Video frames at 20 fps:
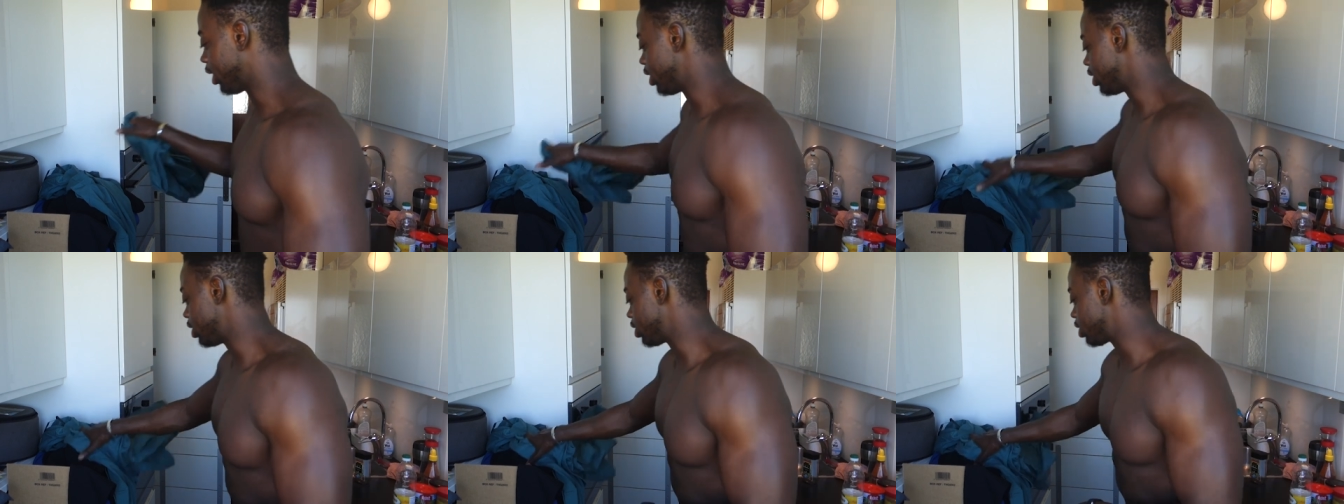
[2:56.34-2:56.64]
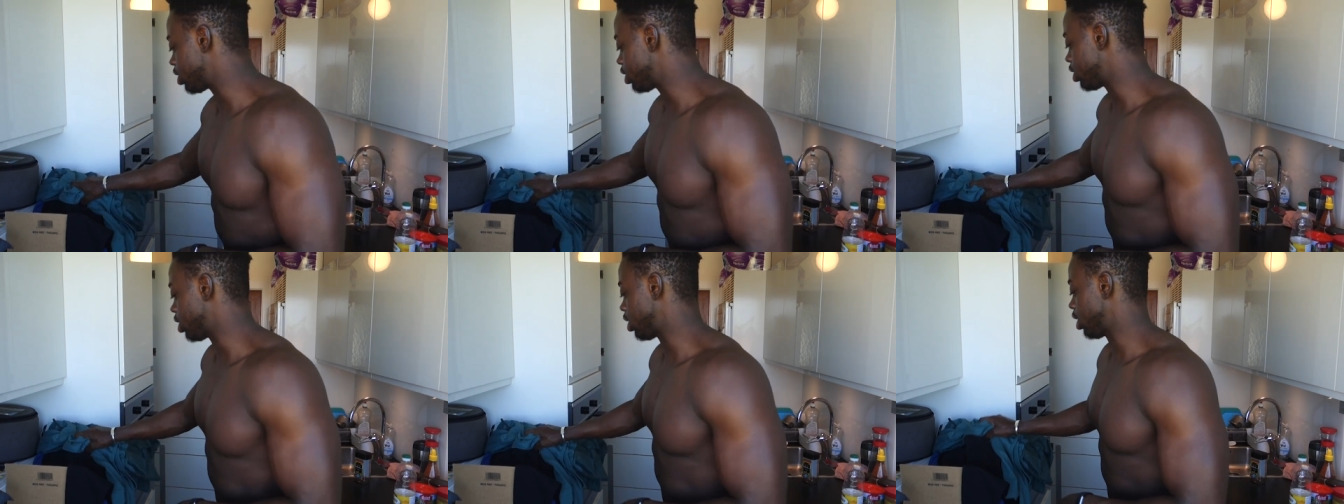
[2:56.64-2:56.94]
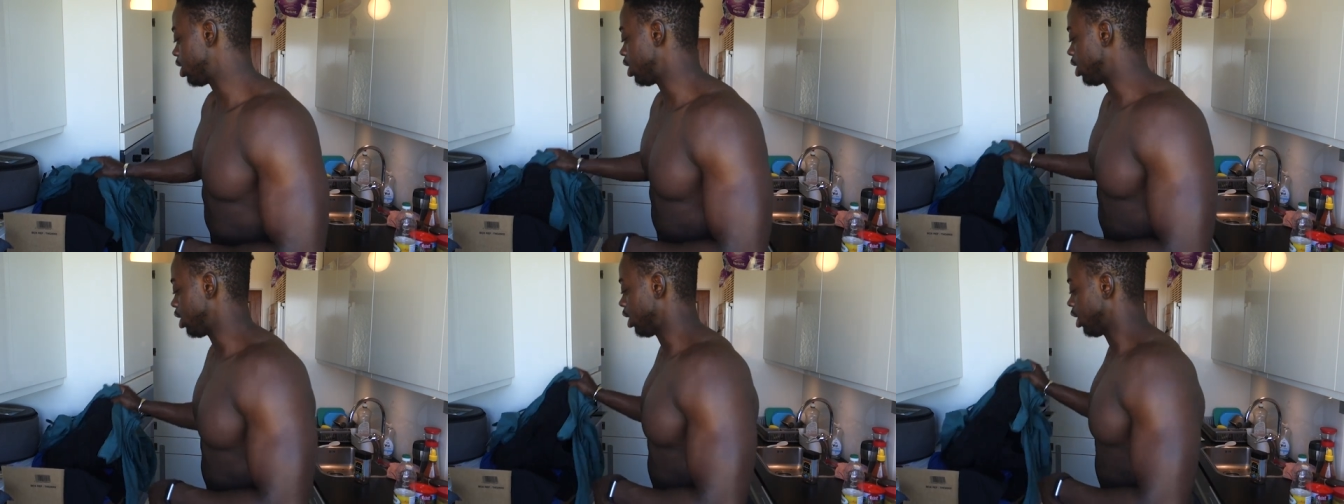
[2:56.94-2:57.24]
these
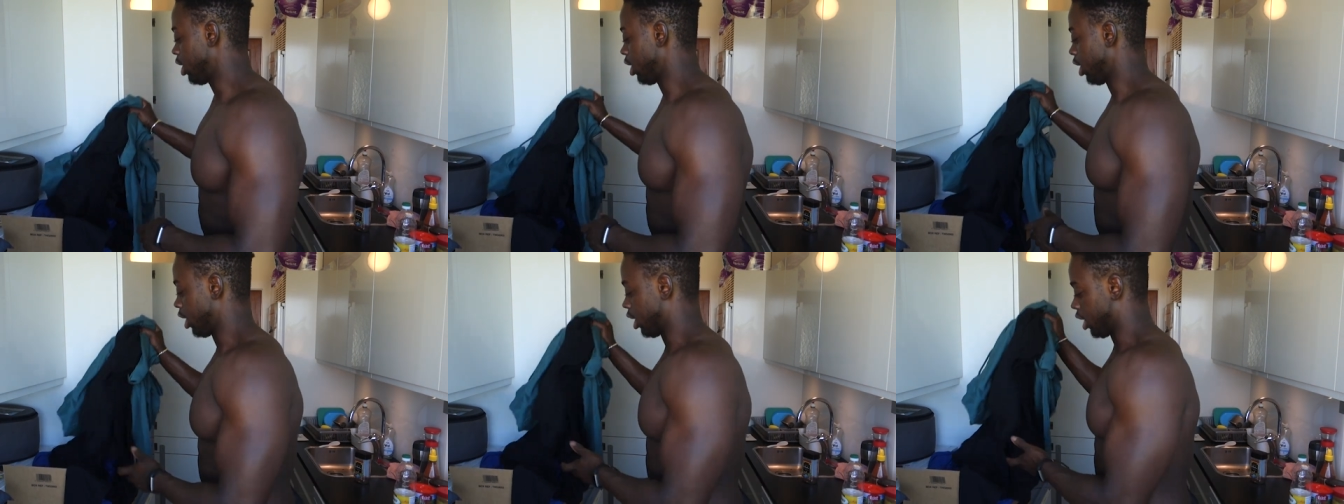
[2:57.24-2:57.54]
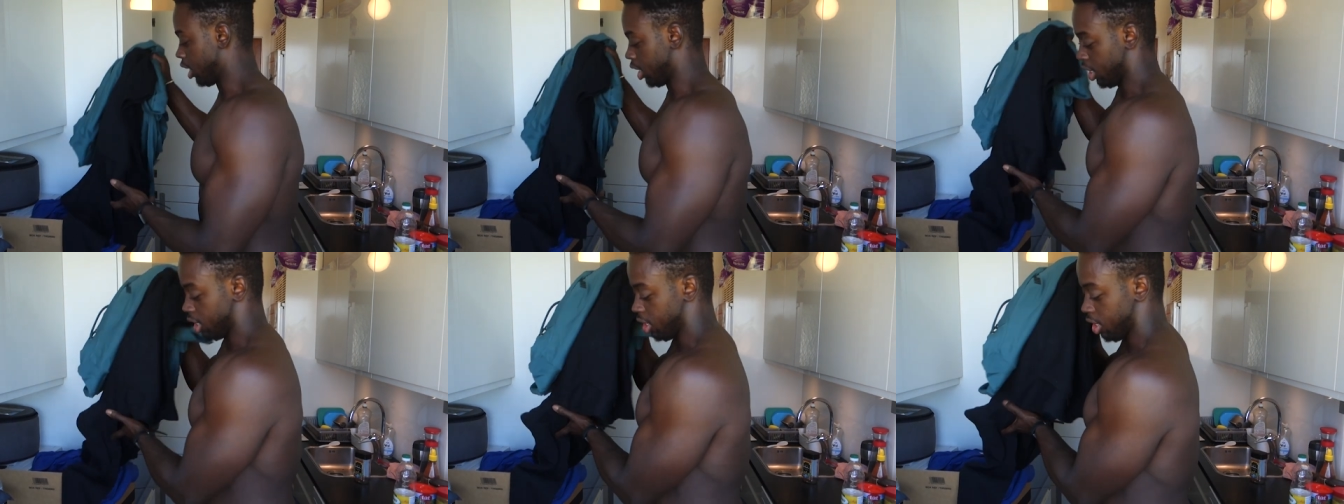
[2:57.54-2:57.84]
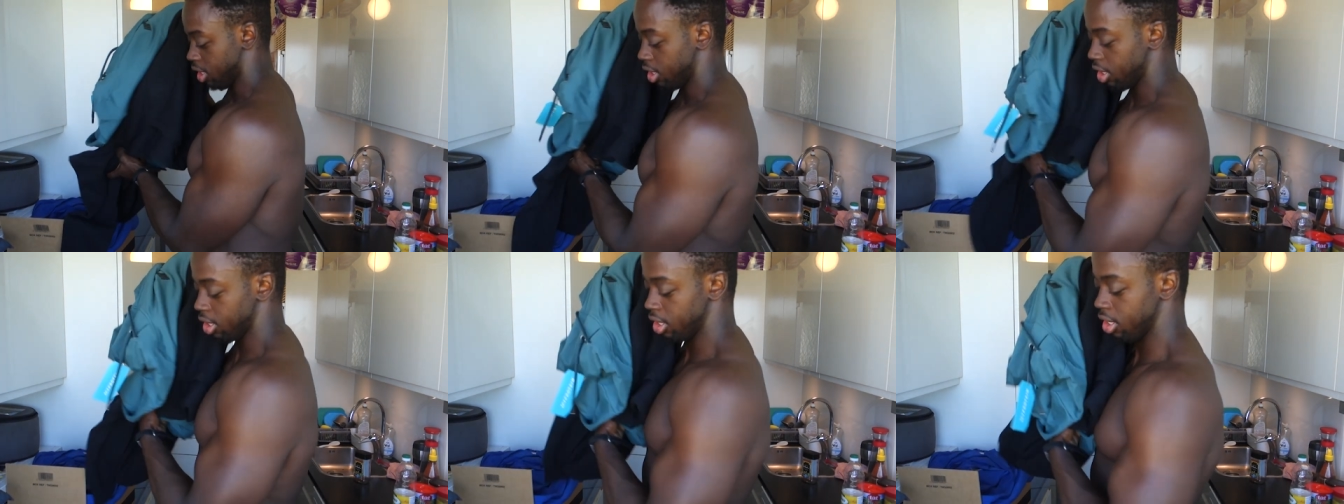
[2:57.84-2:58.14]

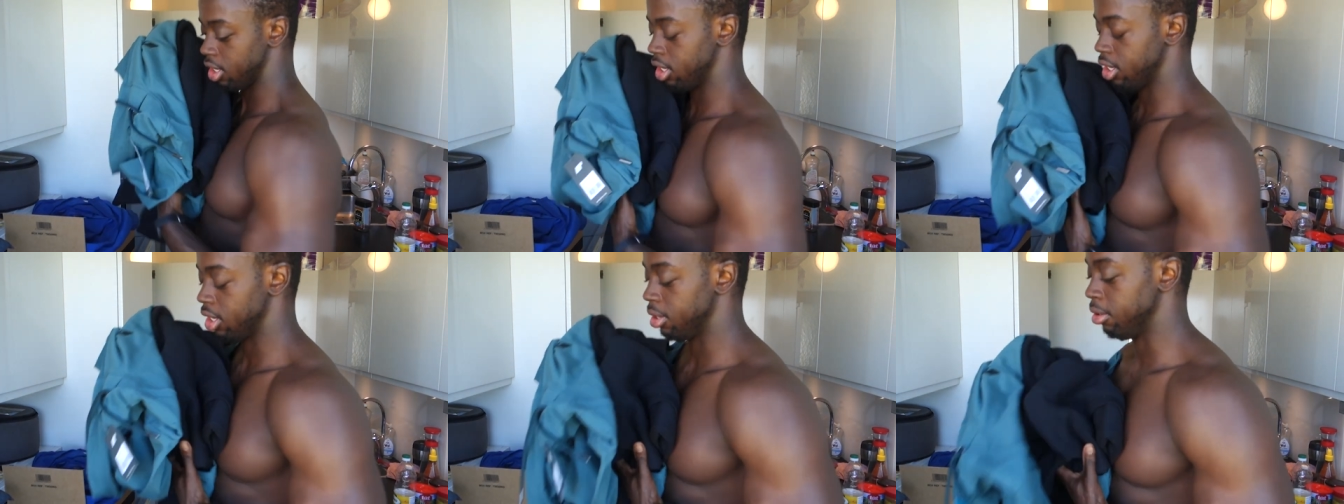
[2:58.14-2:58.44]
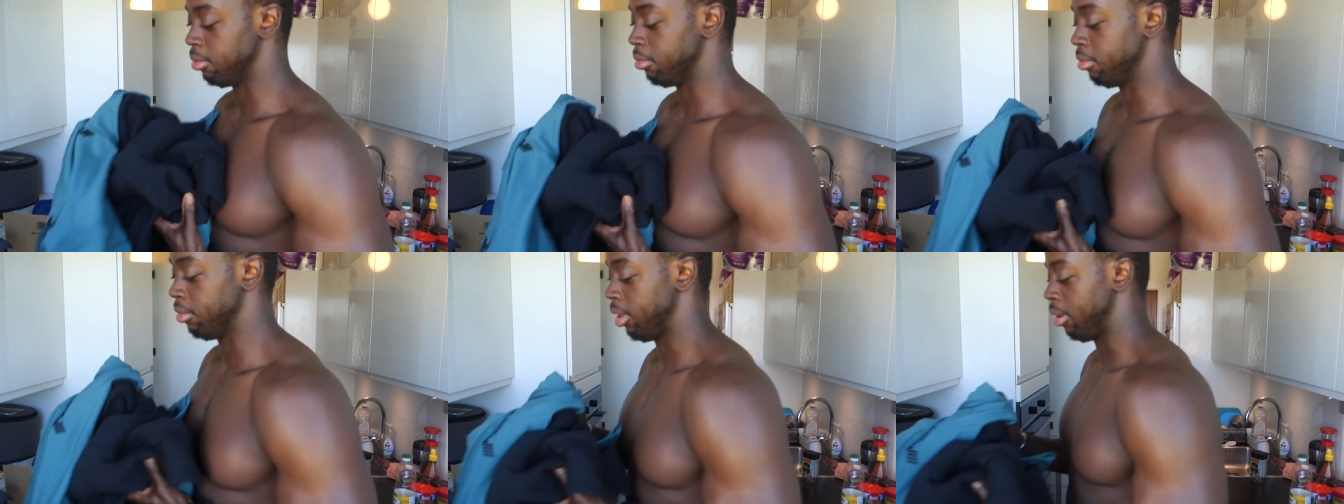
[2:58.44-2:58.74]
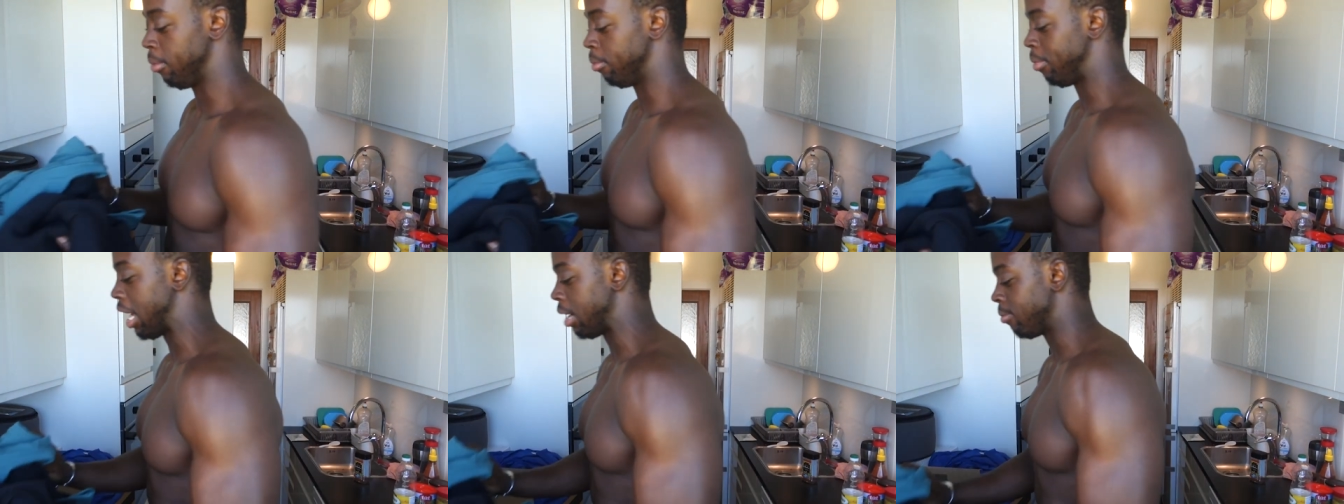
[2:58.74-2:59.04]
and
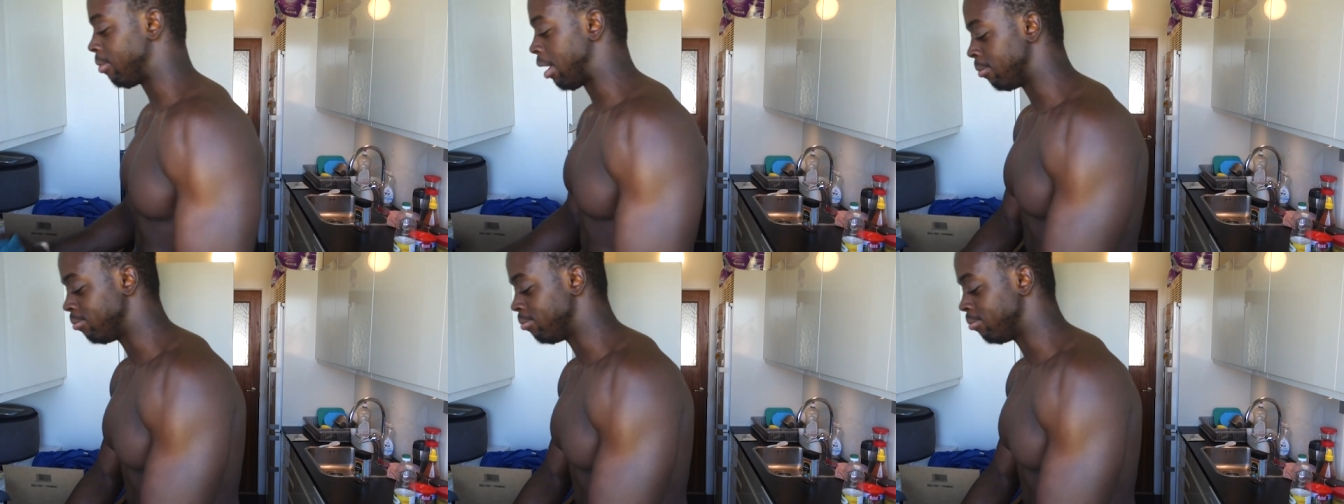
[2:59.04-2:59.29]
pack my